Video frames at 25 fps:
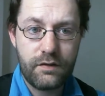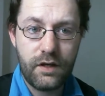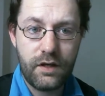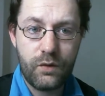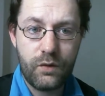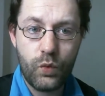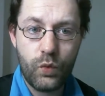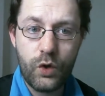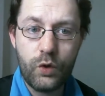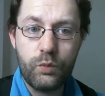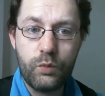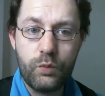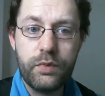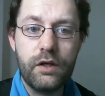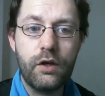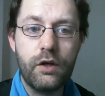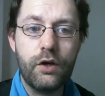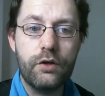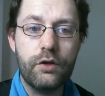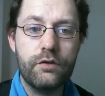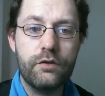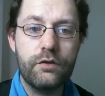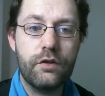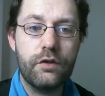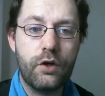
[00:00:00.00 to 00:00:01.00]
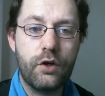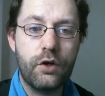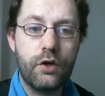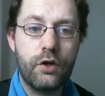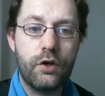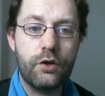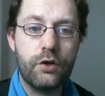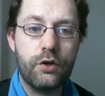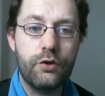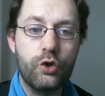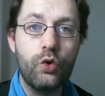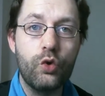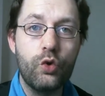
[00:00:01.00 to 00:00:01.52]
they will be launching
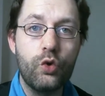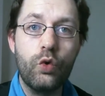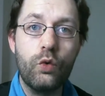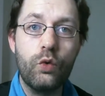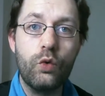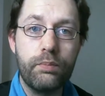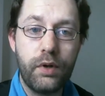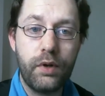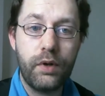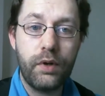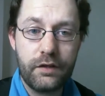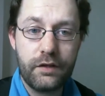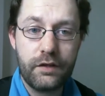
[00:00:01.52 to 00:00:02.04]
on the Google